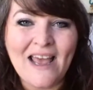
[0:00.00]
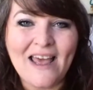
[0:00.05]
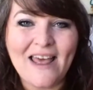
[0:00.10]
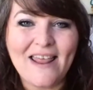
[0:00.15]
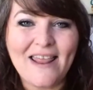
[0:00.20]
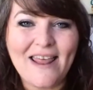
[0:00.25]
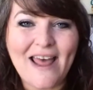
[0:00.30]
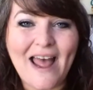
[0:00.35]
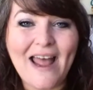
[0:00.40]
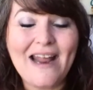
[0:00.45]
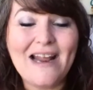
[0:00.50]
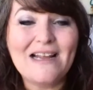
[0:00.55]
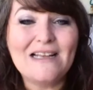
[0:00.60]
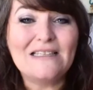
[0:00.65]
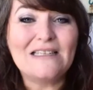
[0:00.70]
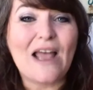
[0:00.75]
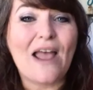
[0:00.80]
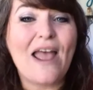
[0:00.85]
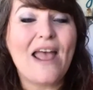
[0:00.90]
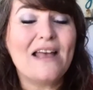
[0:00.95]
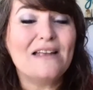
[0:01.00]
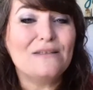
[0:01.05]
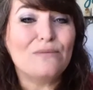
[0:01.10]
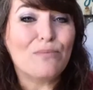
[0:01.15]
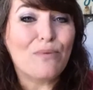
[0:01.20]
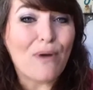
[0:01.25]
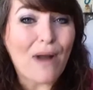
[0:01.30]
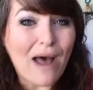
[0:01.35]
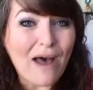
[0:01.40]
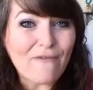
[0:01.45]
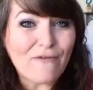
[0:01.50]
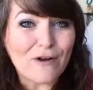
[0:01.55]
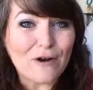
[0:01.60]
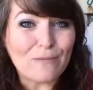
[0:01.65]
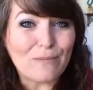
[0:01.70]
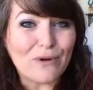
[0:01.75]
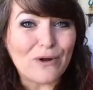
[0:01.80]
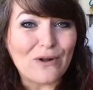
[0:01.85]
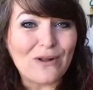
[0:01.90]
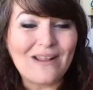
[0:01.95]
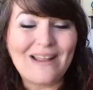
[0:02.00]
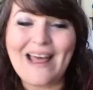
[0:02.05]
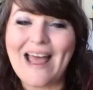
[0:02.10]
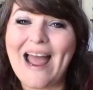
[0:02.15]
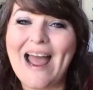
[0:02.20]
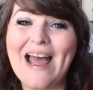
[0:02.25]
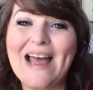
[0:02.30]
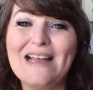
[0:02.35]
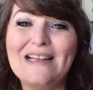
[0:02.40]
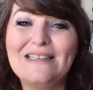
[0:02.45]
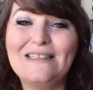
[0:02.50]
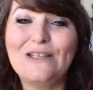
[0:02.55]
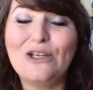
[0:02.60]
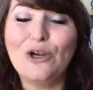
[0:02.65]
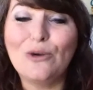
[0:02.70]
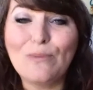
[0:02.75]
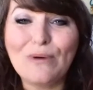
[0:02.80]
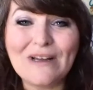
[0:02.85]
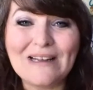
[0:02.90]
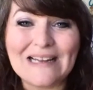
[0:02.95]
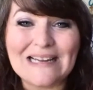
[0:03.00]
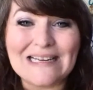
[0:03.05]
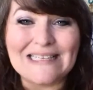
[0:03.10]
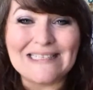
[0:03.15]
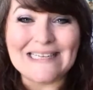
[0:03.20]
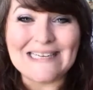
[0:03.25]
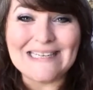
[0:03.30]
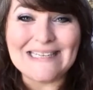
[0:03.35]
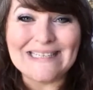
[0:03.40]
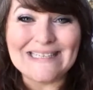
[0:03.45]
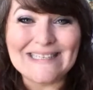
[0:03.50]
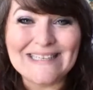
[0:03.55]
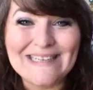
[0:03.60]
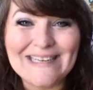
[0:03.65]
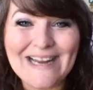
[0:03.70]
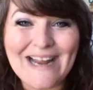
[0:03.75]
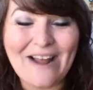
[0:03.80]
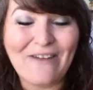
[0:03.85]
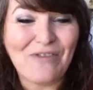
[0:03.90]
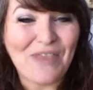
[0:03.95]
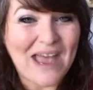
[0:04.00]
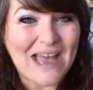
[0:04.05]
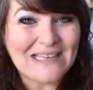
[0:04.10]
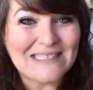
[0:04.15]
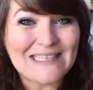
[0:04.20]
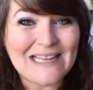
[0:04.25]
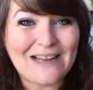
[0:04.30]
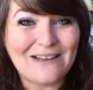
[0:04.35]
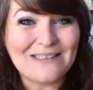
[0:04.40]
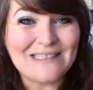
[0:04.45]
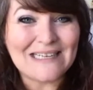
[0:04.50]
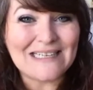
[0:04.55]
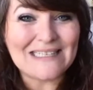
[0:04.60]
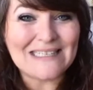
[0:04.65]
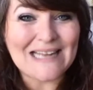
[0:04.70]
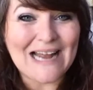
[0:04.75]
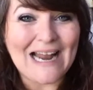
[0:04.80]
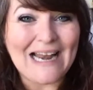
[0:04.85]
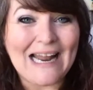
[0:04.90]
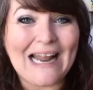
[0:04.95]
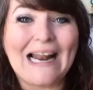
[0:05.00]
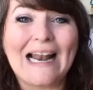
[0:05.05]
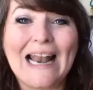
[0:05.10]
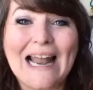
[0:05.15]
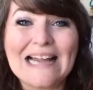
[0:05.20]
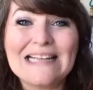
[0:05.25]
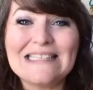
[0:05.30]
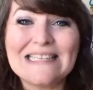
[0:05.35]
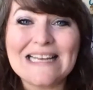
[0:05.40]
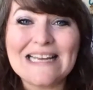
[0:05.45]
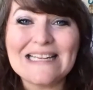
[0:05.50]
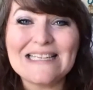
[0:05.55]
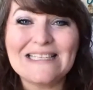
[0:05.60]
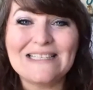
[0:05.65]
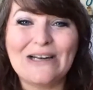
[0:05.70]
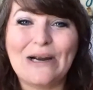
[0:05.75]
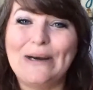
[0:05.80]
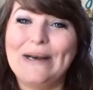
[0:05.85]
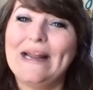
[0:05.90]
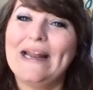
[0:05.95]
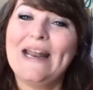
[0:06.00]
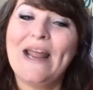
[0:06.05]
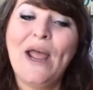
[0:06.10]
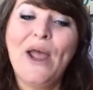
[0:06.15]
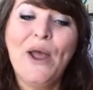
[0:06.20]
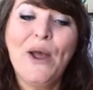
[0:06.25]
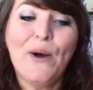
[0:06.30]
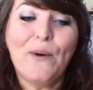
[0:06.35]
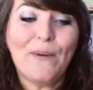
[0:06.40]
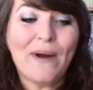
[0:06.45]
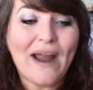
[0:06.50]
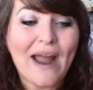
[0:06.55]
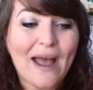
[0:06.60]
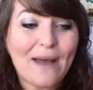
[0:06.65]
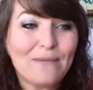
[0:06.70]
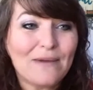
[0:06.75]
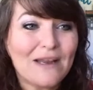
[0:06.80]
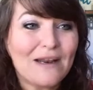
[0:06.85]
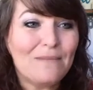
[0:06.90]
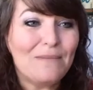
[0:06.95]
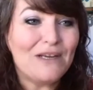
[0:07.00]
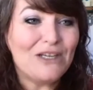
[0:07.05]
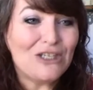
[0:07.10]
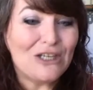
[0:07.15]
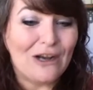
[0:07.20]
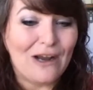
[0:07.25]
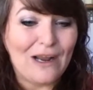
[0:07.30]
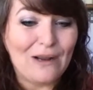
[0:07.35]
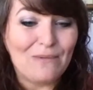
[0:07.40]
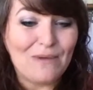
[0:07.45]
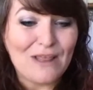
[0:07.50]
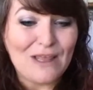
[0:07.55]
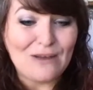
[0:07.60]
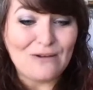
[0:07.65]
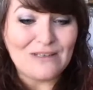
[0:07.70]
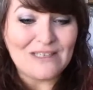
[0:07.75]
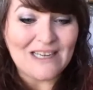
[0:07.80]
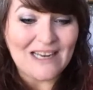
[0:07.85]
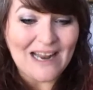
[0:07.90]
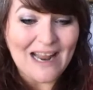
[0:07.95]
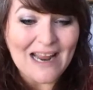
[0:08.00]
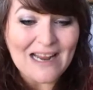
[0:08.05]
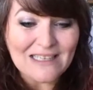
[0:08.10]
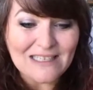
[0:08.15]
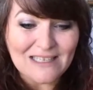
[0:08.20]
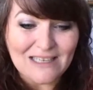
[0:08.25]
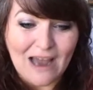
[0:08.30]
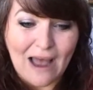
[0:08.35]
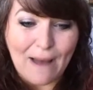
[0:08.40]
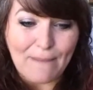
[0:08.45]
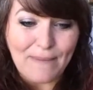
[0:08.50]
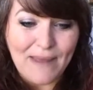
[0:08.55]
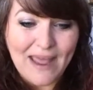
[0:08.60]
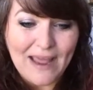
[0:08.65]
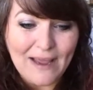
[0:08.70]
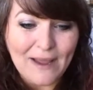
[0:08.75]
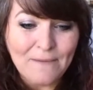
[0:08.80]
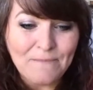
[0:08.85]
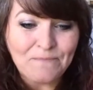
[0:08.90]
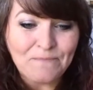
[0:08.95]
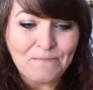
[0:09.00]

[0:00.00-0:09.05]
that is as profitable as your book lessons. If that sounds exciting, let's get started. Where I'm going to be sharing with you today's topic: